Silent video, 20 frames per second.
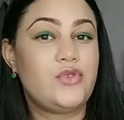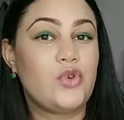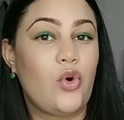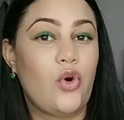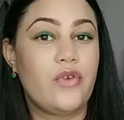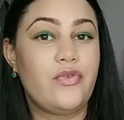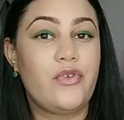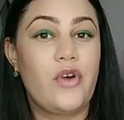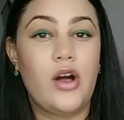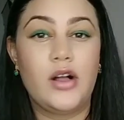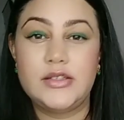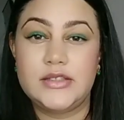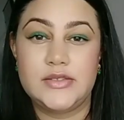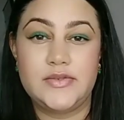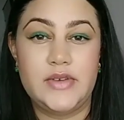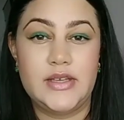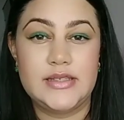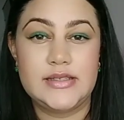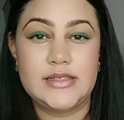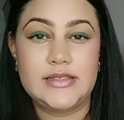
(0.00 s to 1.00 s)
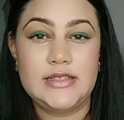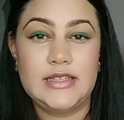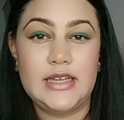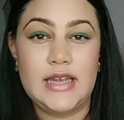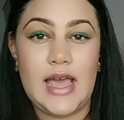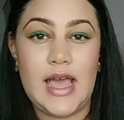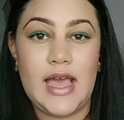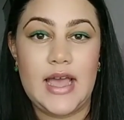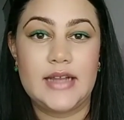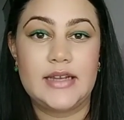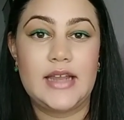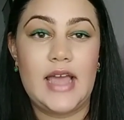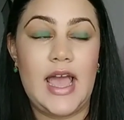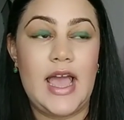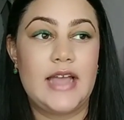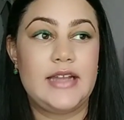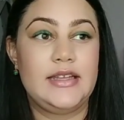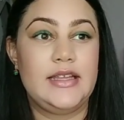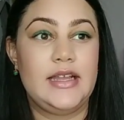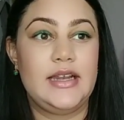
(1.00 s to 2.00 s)
off cultivating the land,
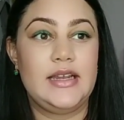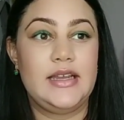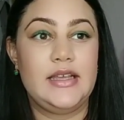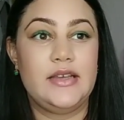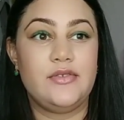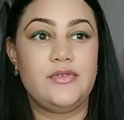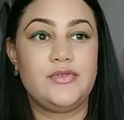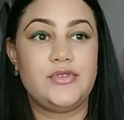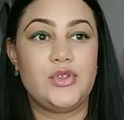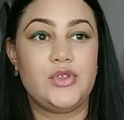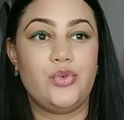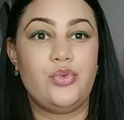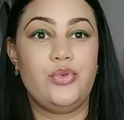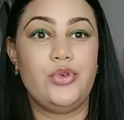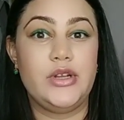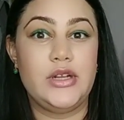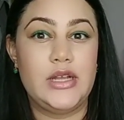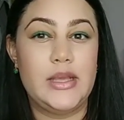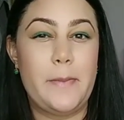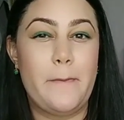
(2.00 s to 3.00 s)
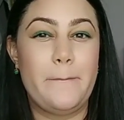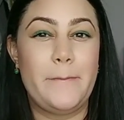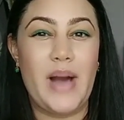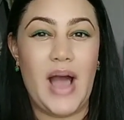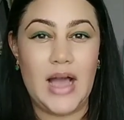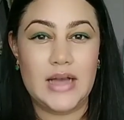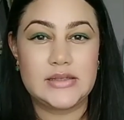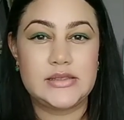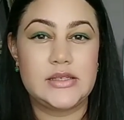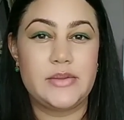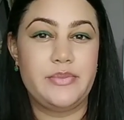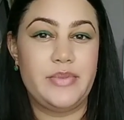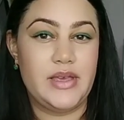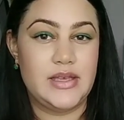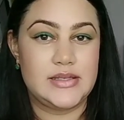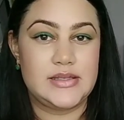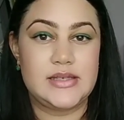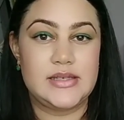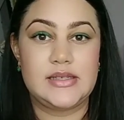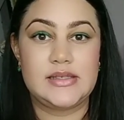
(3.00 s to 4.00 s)
and they lived really back to
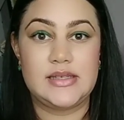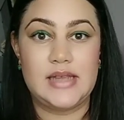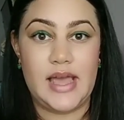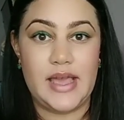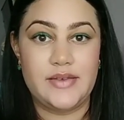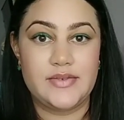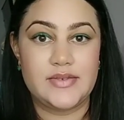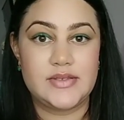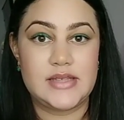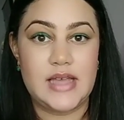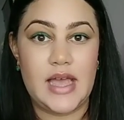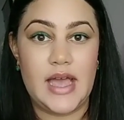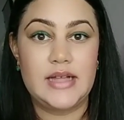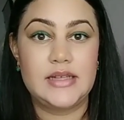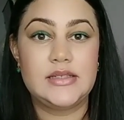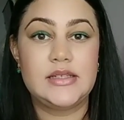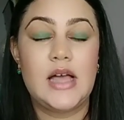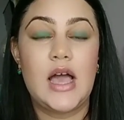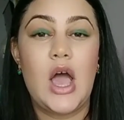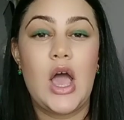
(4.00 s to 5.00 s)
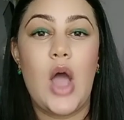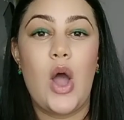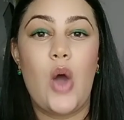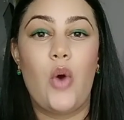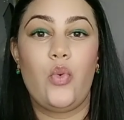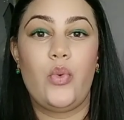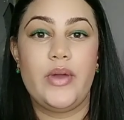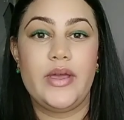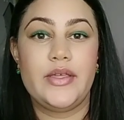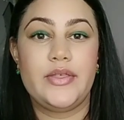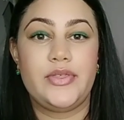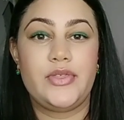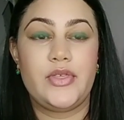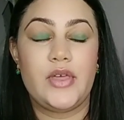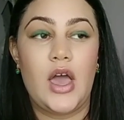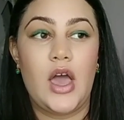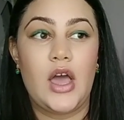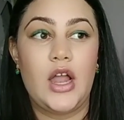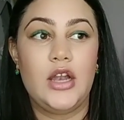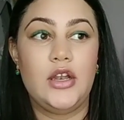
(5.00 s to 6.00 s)
basics lifestyle, with
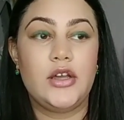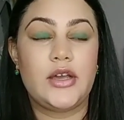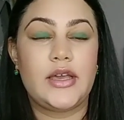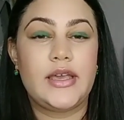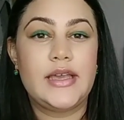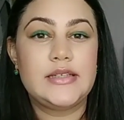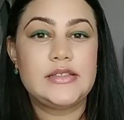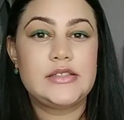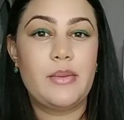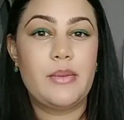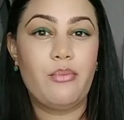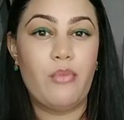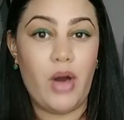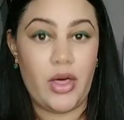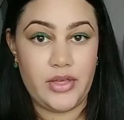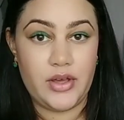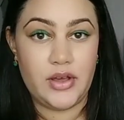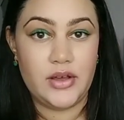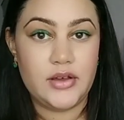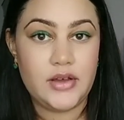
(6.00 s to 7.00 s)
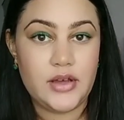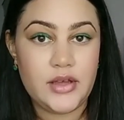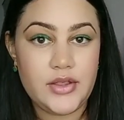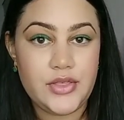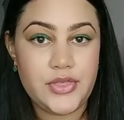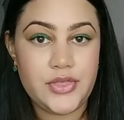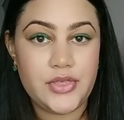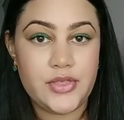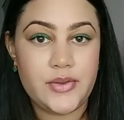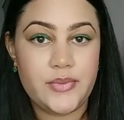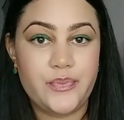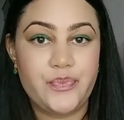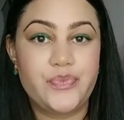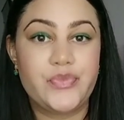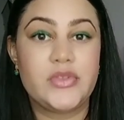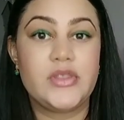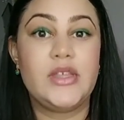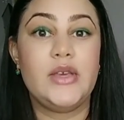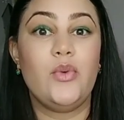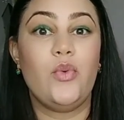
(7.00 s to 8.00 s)
looking to Mother Earth,
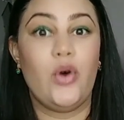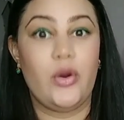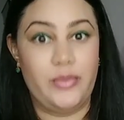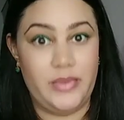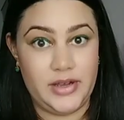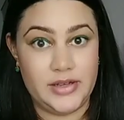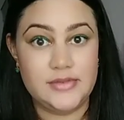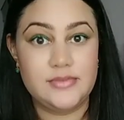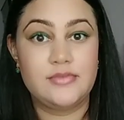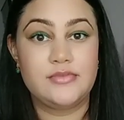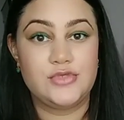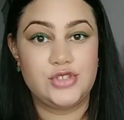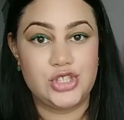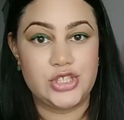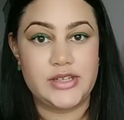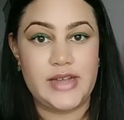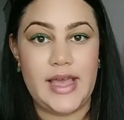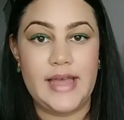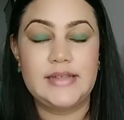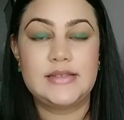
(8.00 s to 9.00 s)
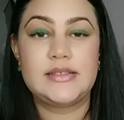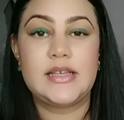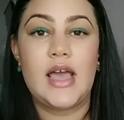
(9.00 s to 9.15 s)
the woman, Jeanette,